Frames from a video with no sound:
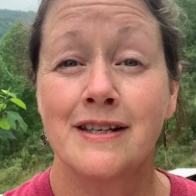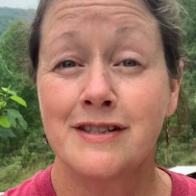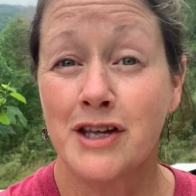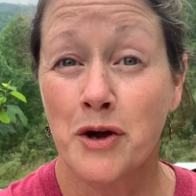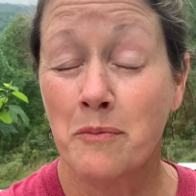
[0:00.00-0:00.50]

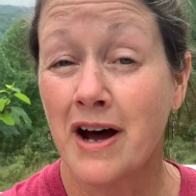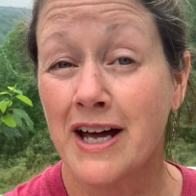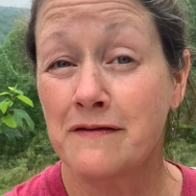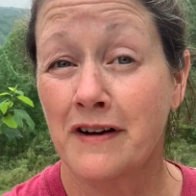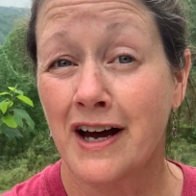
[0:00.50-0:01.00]
So my
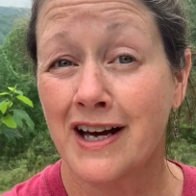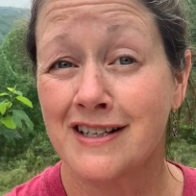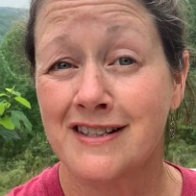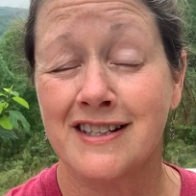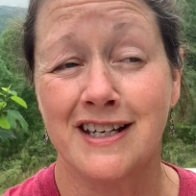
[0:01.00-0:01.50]

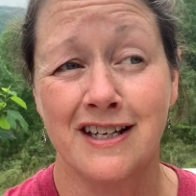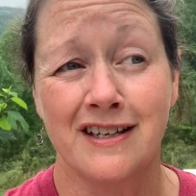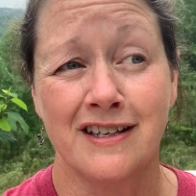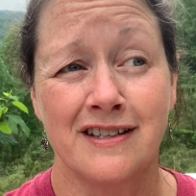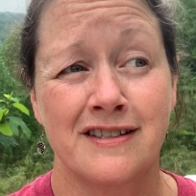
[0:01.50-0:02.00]
advice
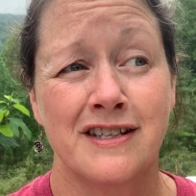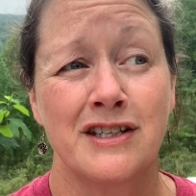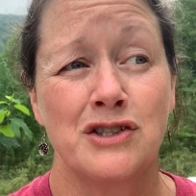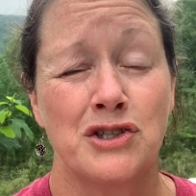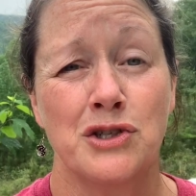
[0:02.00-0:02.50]
is
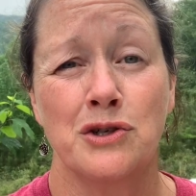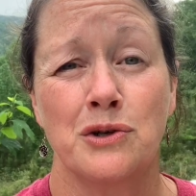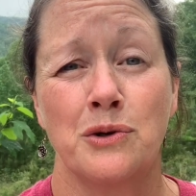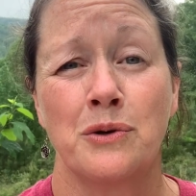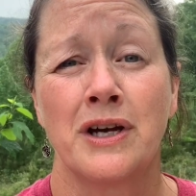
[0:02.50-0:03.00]

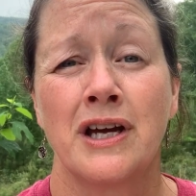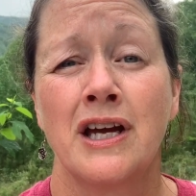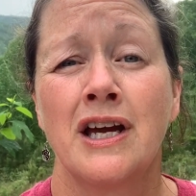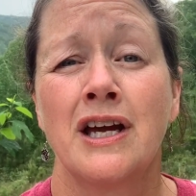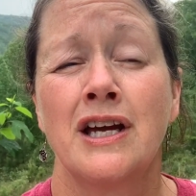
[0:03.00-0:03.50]
to
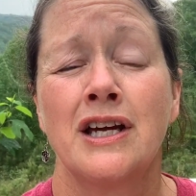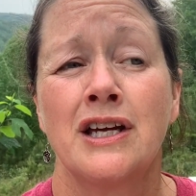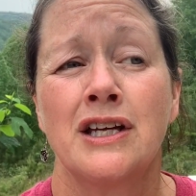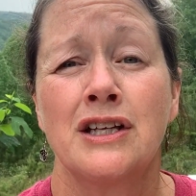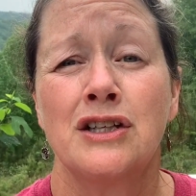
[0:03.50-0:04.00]

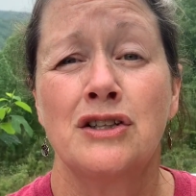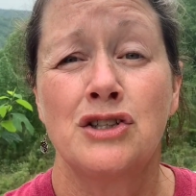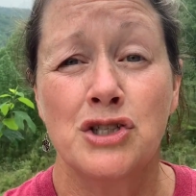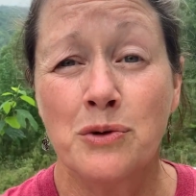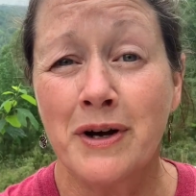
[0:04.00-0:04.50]

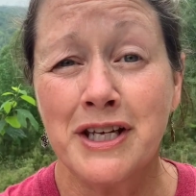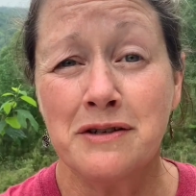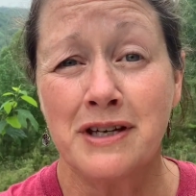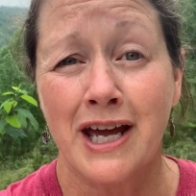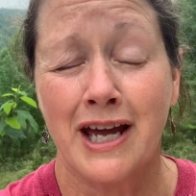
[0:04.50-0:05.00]
do what you
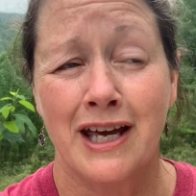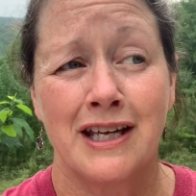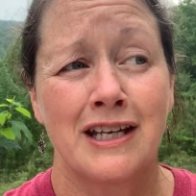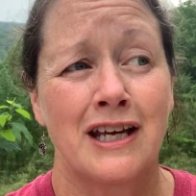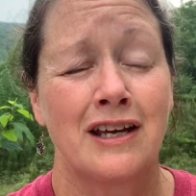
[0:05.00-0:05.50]

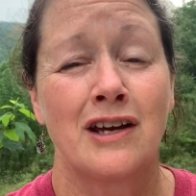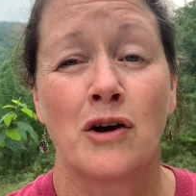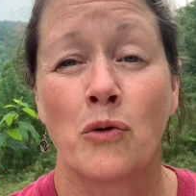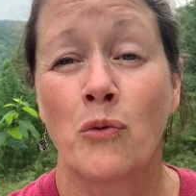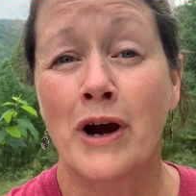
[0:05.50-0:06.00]
can,
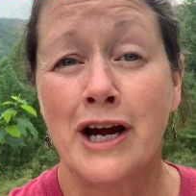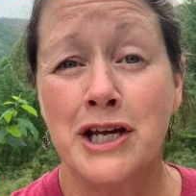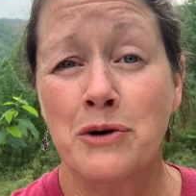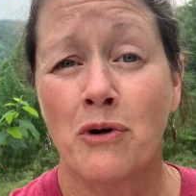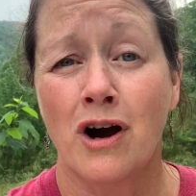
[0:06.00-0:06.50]
where
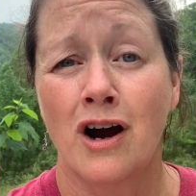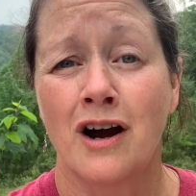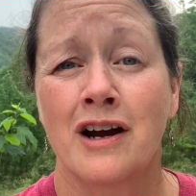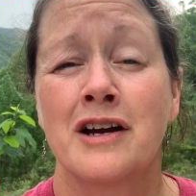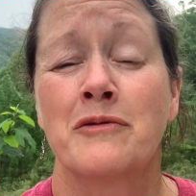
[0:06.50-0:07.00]
you
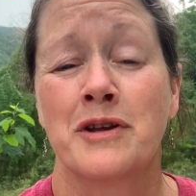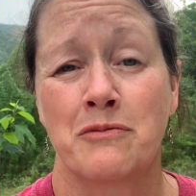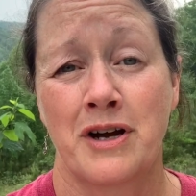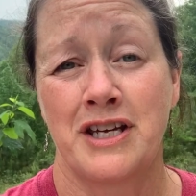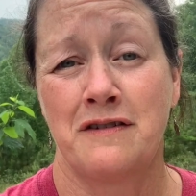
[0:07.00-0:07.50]
are, with
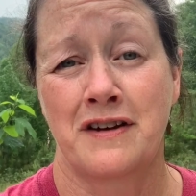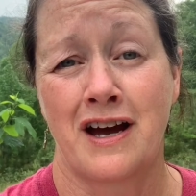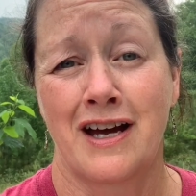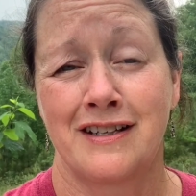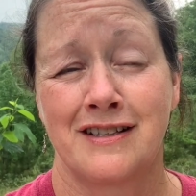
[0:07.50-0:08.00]
what you've
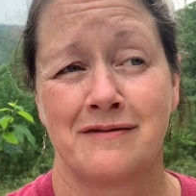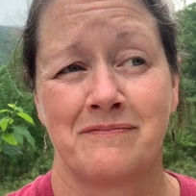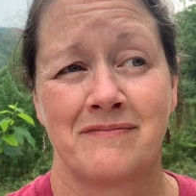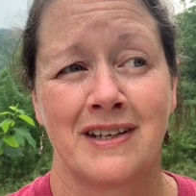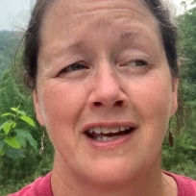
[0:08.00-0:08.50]
got.
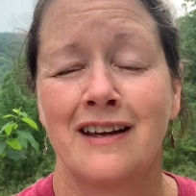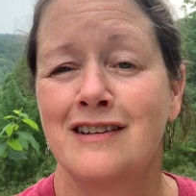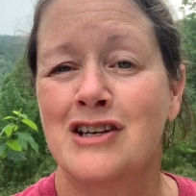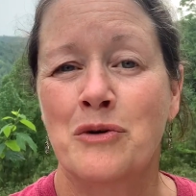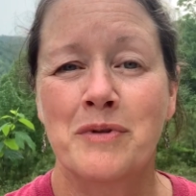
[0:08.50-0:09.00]

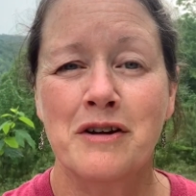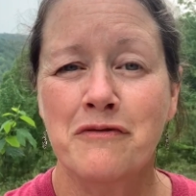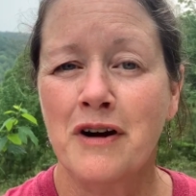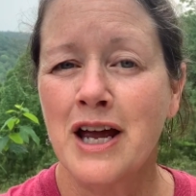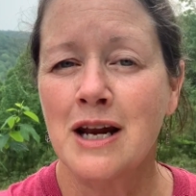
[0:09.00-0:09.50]
Don't be
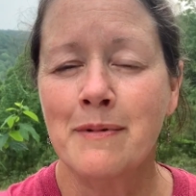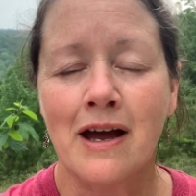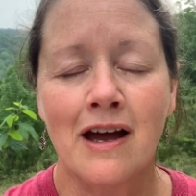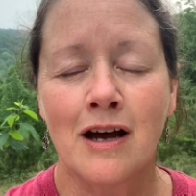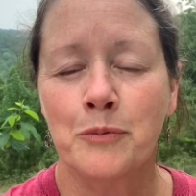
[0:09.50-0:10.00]
afraid
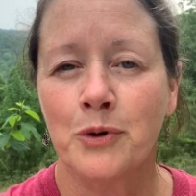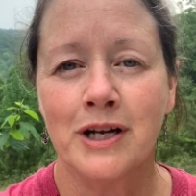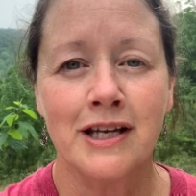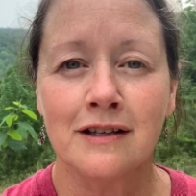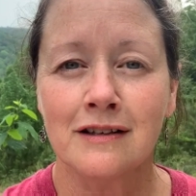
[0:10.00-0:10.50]
about how
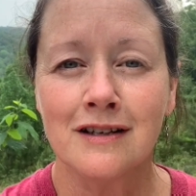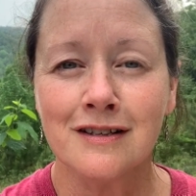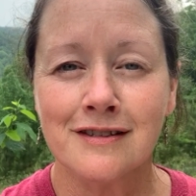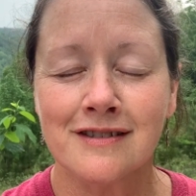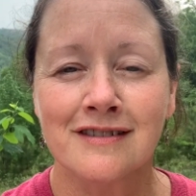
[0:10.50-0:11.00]
pretty it
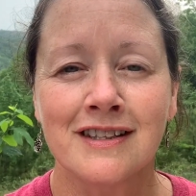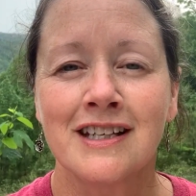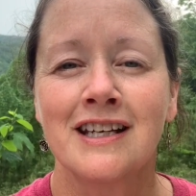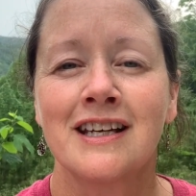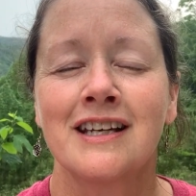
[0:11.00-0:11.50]
looks.
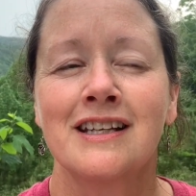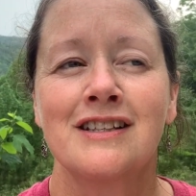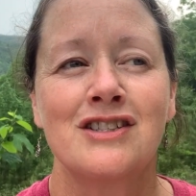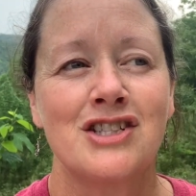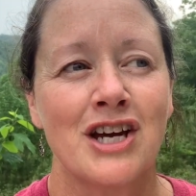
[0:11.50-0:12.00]

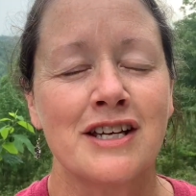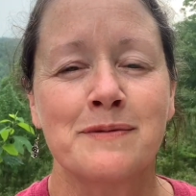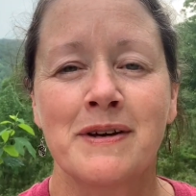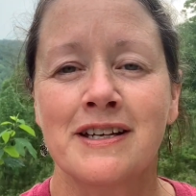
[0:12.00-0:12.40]
Just make